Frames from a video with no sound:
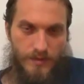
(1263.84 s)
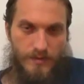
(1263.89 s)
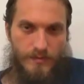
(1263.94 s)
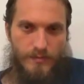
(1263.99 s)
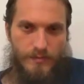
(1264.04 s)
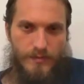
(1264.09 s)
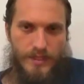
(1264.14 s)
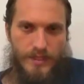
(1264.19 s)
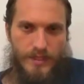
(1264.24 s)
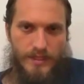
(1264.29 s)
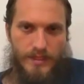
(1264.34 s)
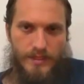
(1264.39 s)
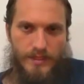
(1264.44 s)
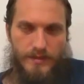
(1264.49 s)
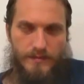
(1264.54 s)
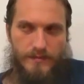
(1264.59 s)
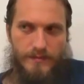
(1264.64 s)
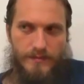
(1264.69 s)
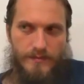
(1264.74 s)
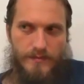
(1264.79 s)

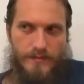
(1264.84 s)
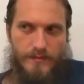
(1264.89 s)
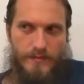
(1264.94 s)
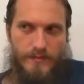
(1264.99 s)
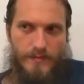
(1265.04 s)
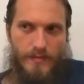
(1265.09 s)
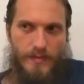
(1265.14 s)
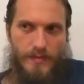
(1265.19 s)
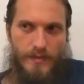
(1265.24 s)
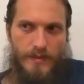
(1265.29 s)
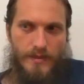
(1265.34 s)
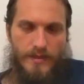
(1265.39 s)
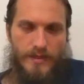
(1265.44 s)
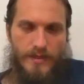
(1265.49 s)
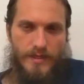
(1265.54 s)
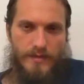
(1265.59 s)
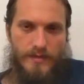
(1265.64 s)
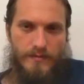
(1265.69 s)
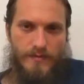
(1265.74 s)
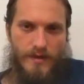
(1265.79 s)
Meaning,
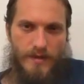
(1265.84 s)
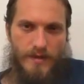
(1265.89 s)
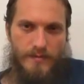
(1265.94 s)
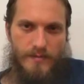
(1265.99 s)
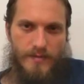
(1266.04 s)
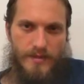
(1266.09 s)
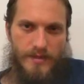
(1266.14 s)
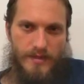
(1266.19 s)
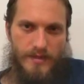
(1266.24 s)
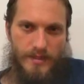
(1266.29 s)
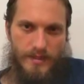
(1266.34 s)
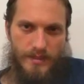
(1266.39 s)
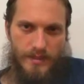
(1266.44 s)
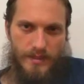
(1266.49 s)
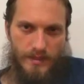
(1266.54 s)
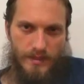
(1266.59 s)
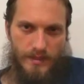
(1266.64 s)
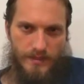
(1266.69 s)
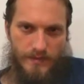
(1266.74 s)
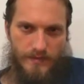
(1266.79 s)
if I'm
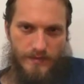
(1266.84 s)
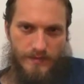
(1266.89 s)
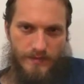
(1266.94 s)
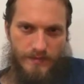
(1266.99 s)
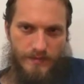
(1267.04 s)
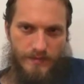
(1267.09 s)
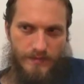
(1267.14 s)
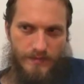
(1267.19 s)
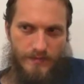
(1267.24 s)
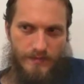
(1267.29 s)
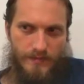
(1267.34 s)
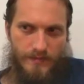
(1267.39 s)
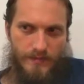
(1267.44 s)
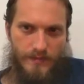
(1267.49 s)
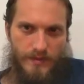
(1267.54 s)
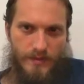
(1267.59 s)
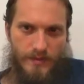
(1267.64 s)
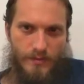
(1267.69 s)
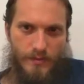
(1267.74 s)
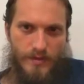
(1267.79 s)
thinking
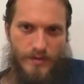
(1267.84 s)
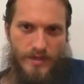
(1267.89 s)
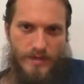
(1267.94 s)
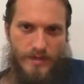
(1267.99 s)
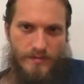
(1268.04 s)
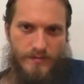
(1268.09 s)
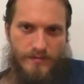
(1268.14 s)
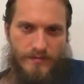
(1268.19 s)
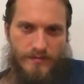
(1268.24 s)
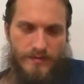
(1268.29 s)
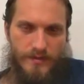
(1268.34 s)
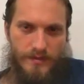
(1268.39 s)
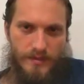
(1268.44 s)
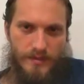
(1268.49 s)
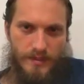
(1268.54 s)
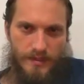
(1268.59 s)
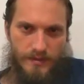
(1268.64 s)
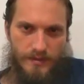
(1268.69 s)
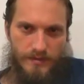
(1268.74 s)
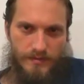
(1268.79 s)
what I'm
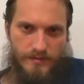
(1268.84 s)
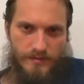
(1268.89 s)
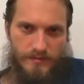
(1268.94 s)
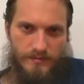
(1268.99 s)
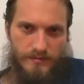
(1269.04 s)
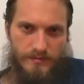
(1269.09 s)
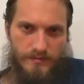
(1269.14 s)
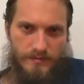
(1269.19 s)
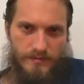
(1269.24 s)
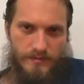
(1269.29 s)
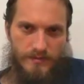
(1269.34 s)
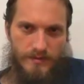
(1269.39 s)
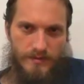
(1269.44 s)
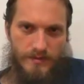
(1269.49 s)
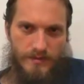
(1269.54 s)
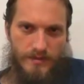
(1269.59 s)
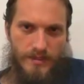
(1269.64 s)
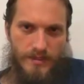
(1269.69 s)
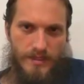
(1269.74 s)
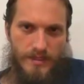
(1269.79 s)
feeling,
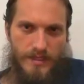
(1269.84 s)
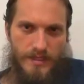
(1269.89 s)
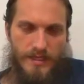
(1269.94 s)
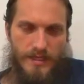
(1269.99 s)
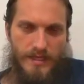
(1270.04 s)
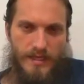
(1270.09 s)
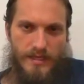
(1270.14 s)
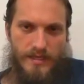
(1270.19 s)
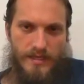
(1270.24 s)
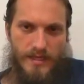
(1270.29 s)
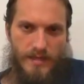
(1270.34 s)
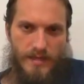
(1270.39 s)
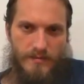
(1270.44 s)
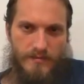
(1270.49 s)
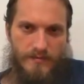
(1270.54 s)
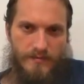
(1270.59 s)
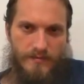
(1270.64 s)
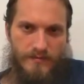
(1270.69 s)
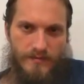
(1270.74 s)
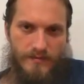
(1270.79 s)
and I'm
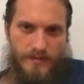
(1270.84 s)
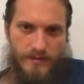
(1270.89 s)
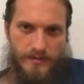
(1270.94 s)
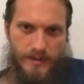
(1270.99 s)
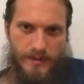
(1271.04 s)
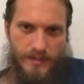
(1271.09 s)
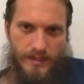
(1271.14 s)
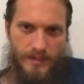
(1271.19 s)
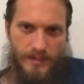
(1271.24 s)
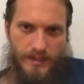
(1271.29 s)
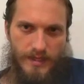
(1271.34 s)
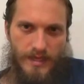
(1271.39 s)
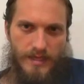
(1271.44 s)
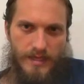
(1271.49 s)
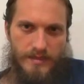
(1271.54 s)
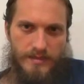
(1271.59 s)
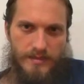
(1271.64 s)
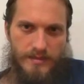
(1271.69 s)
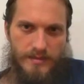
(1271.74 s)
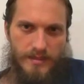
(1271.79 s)
feeling
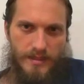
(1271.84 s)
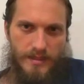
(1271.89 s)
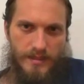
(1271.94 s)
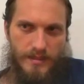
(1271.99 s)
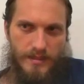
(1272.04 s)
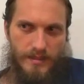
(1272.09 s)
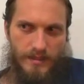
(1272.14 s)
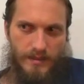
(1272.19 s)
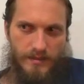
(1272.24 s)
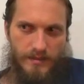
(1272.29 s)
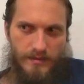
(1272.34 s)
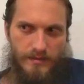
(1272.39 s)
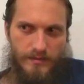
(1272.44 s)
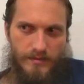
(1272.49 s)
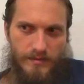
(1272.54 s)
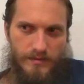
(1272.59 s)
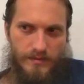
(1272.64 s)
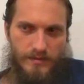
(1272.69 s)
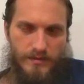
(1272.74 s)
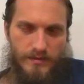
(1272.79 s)
and thinking
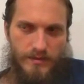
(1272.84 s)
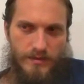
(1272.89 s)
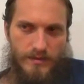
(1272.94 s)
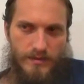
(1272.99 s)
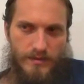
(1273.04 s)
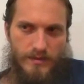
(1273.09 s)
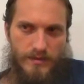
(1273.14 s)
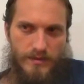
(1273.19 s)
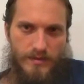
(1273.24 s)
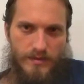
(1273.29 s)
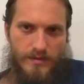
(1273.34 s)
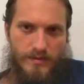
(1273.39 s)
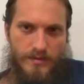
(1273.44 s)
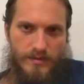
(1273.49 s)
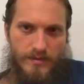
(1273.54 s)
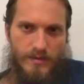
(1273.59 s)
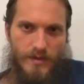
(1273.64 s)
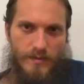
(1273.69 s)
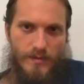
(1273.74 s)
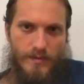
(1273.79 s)

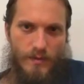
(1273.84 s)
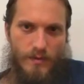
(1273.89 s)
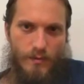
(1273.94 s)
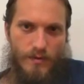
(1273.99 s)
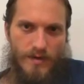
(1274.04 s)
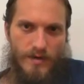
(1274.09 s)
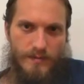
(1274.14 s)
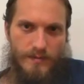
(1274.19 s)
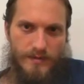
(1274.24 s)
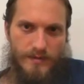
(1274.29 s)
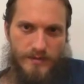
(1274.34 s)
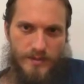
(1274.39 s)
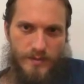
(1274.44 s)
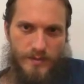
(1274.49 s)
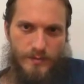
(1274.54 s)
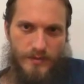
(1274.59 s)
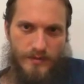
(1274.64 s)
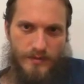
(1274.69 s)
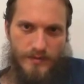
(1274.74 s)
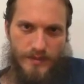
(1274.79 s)
about what I'm
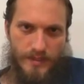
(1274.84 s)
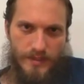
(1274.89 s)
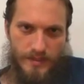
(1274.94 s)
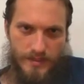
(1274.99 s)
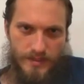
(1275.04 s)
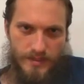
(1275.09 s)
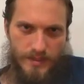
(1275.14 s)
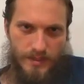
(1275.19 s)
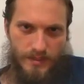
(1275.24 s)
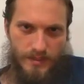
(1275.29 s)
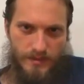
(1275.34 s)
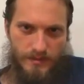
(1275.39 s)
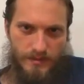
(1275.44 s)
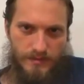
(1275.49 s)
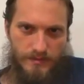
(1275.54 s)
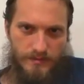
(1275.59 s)
experiencing,